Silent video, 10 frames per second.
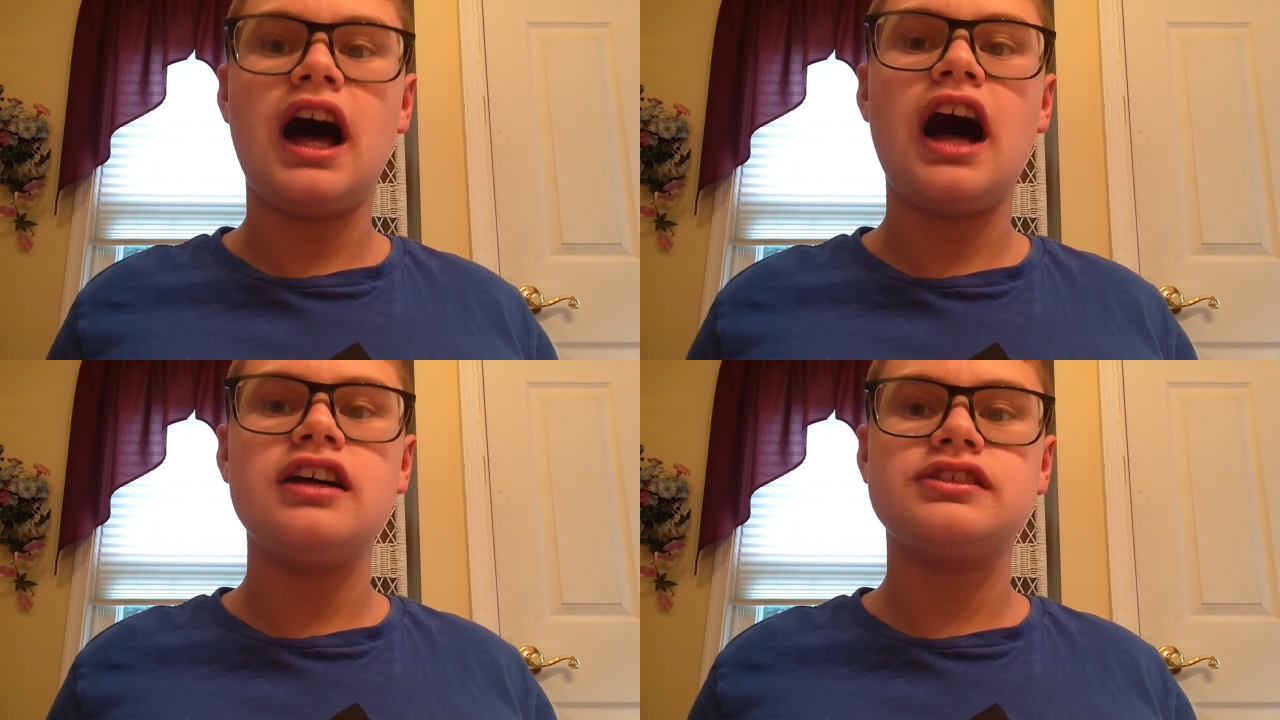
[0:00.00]

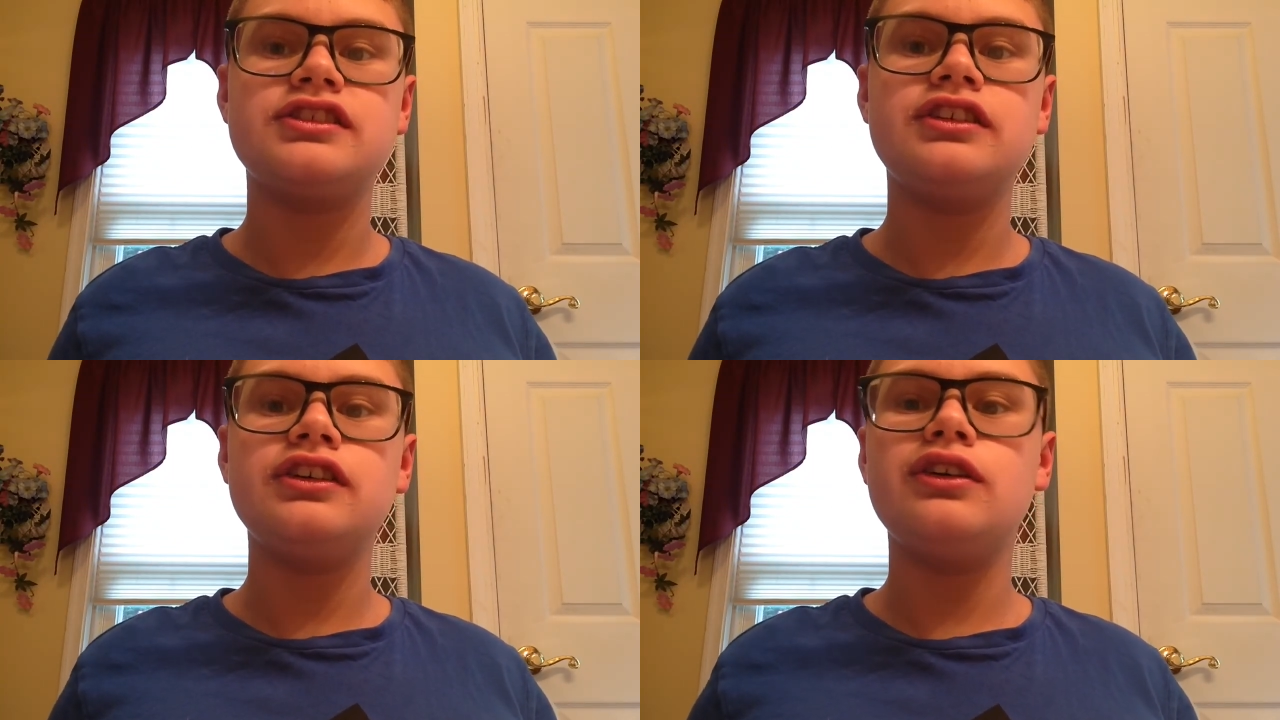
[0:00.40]
I'll
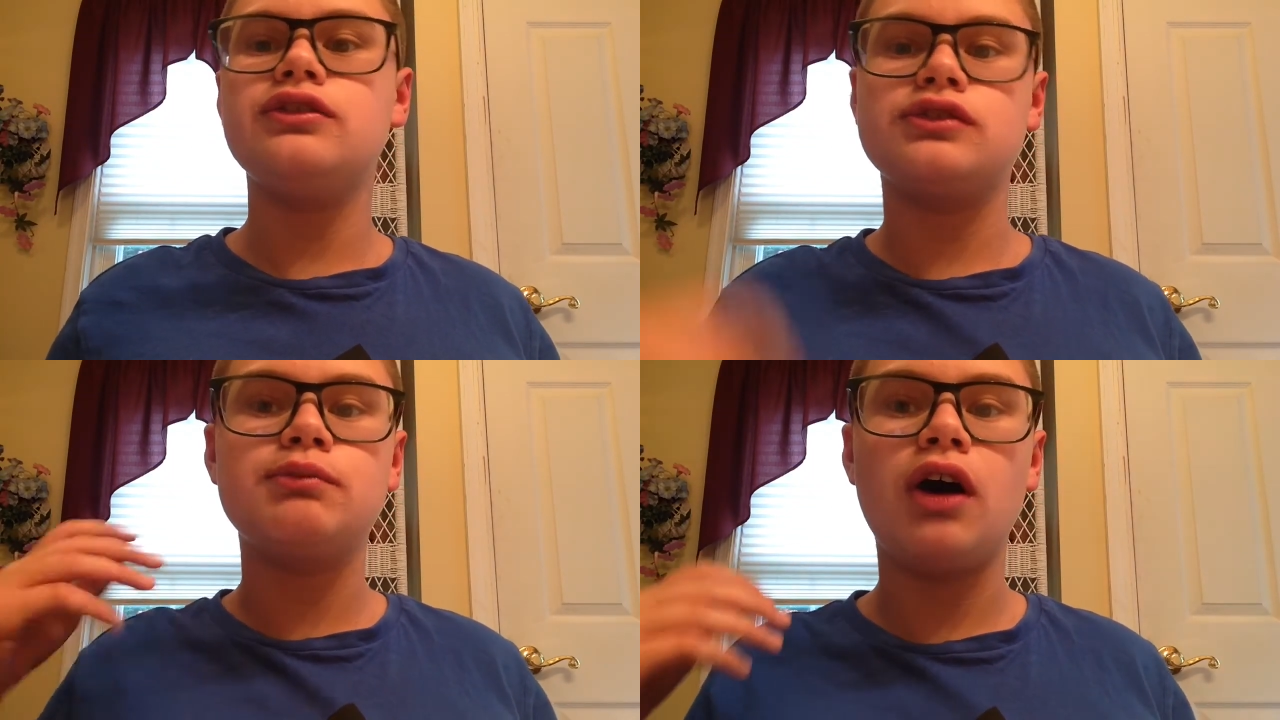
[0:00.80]
see
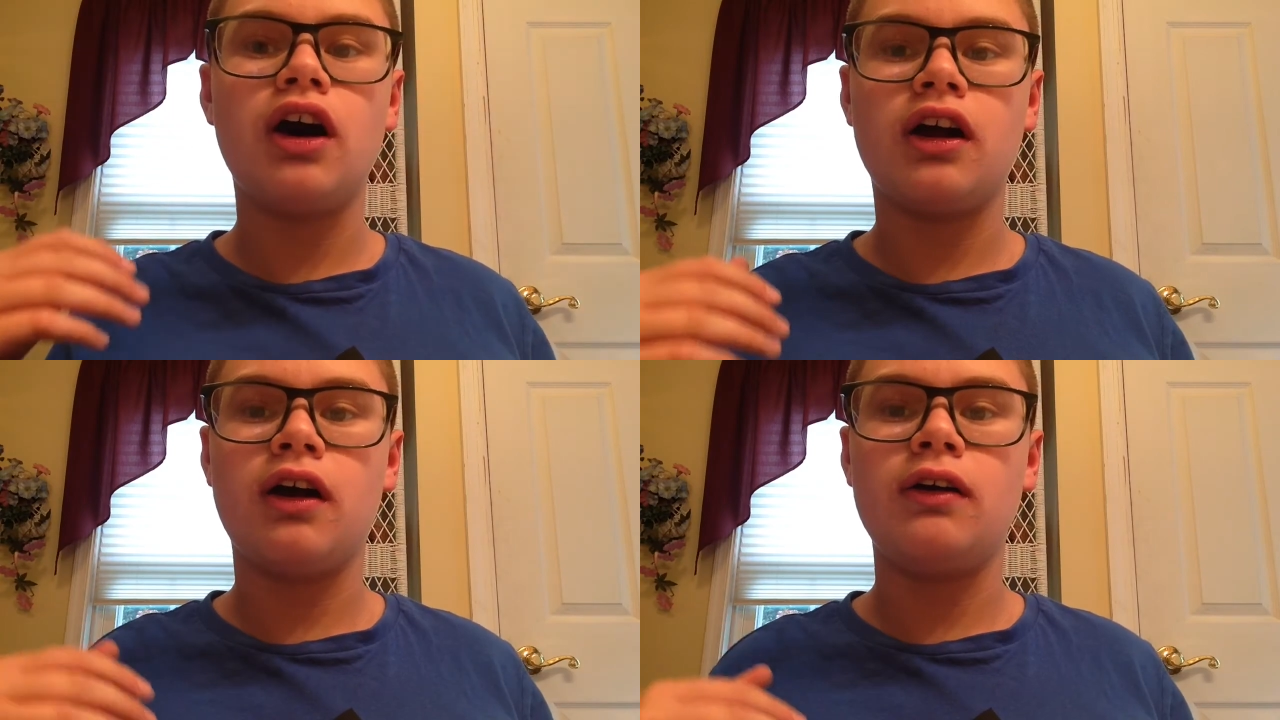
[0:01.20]
you
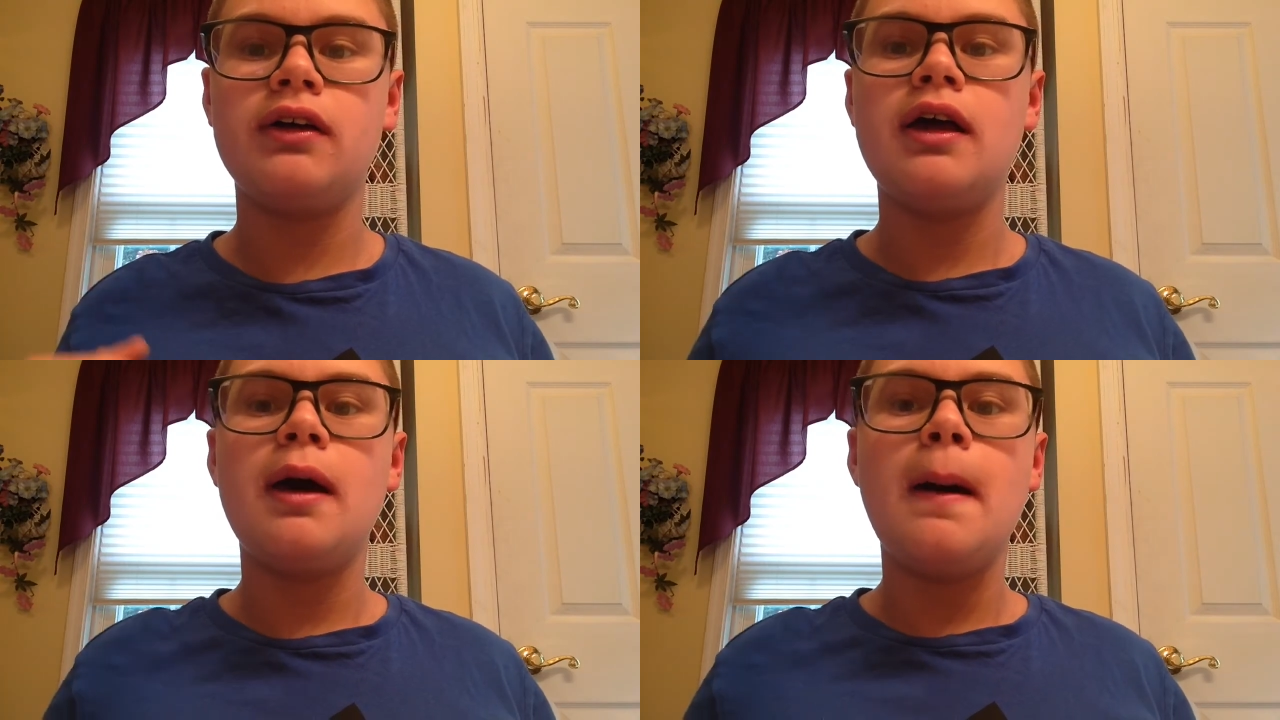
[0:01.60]

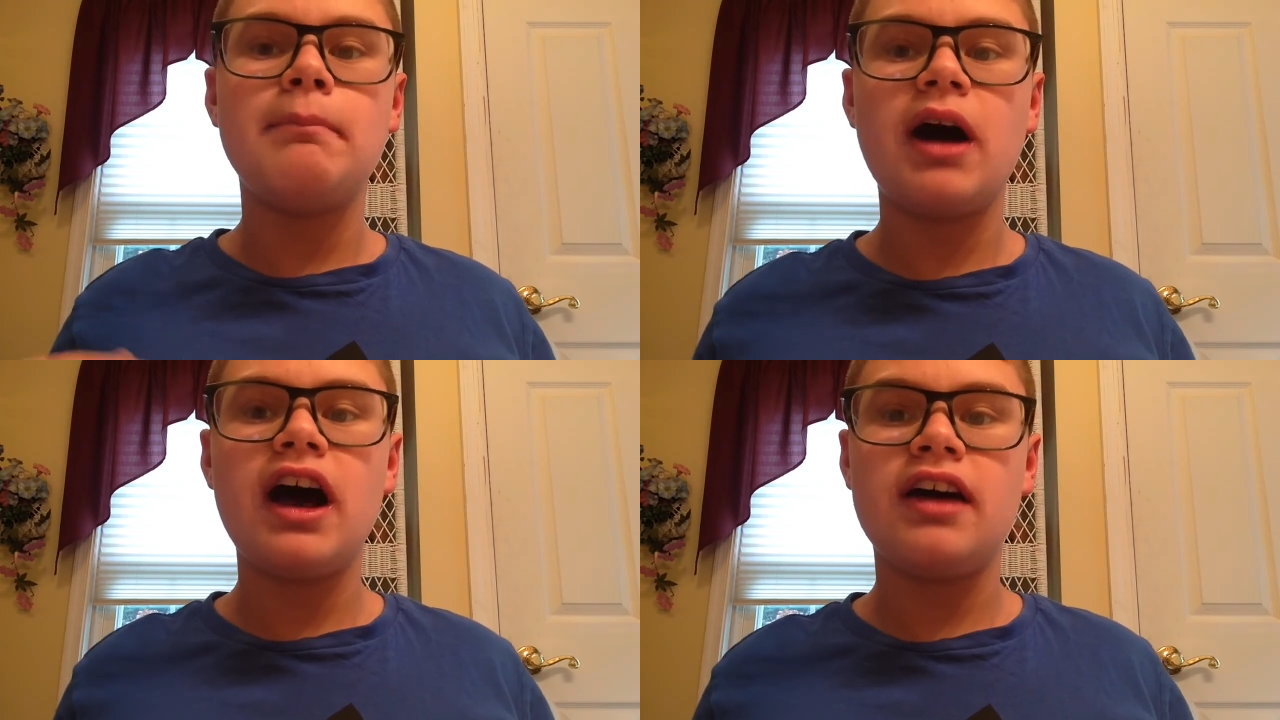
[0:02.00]
tomorrow.
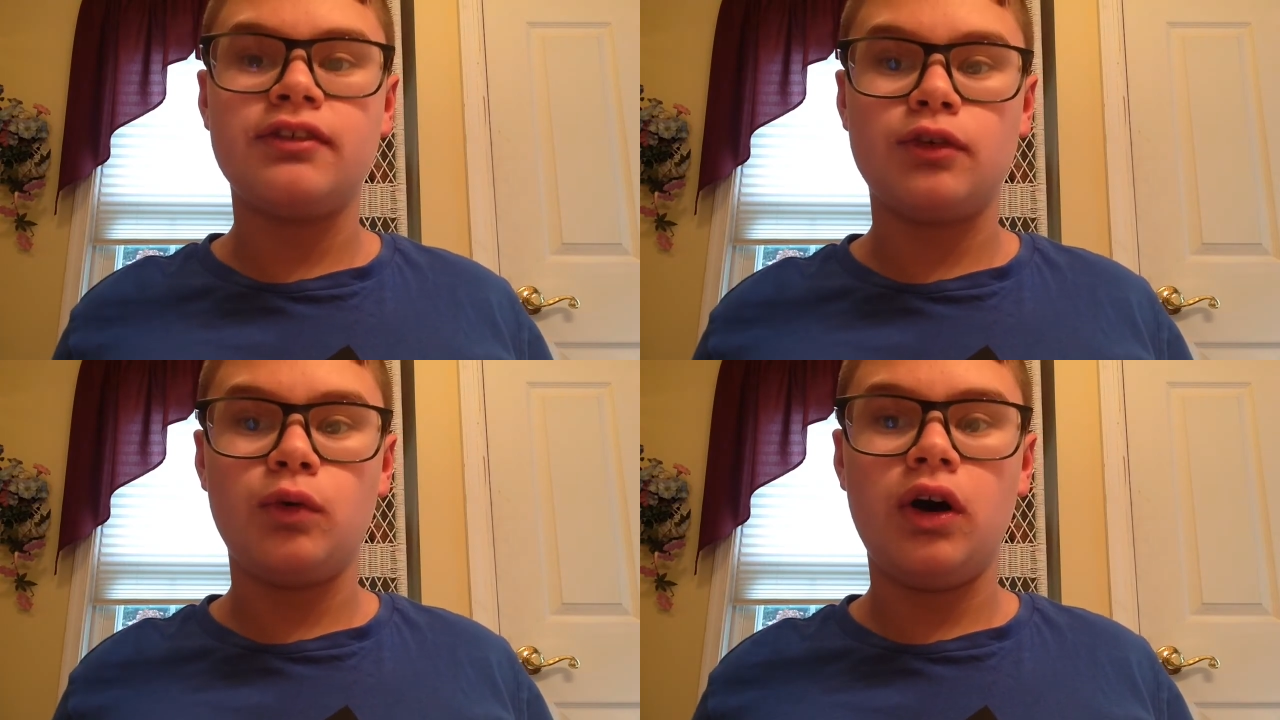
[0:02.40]
Bye,
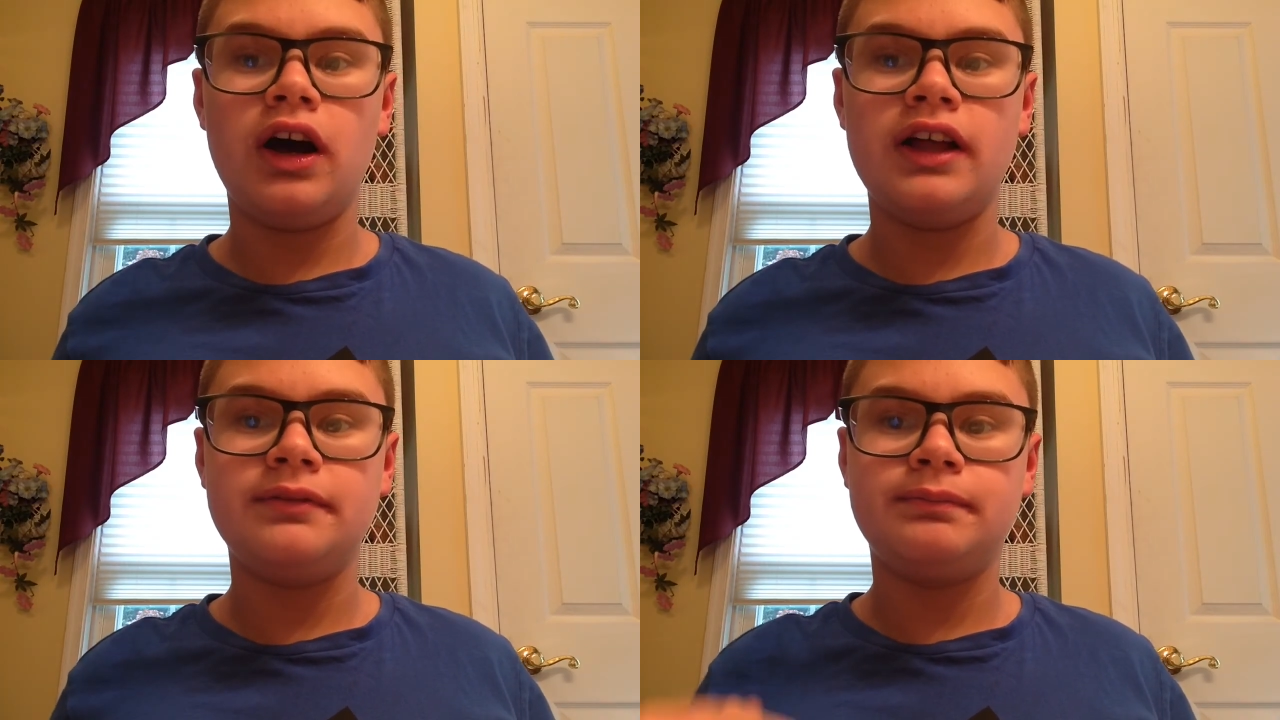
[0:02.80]

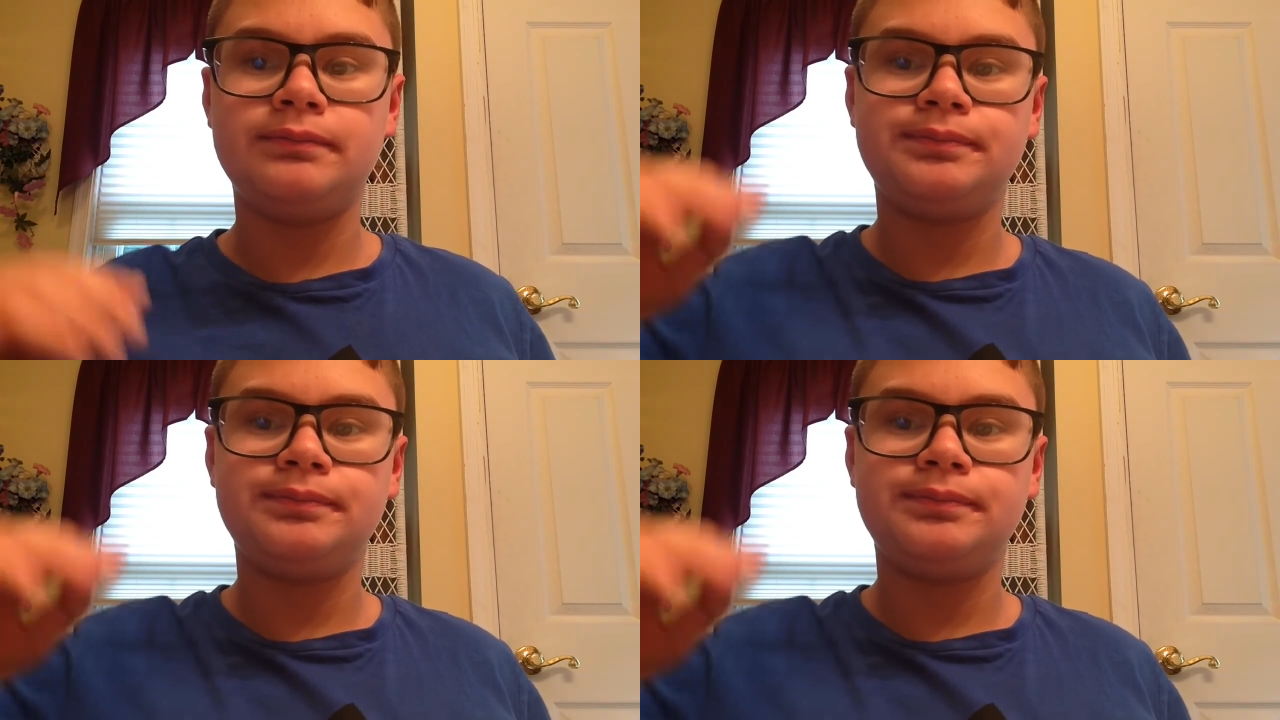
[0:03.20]
everyone.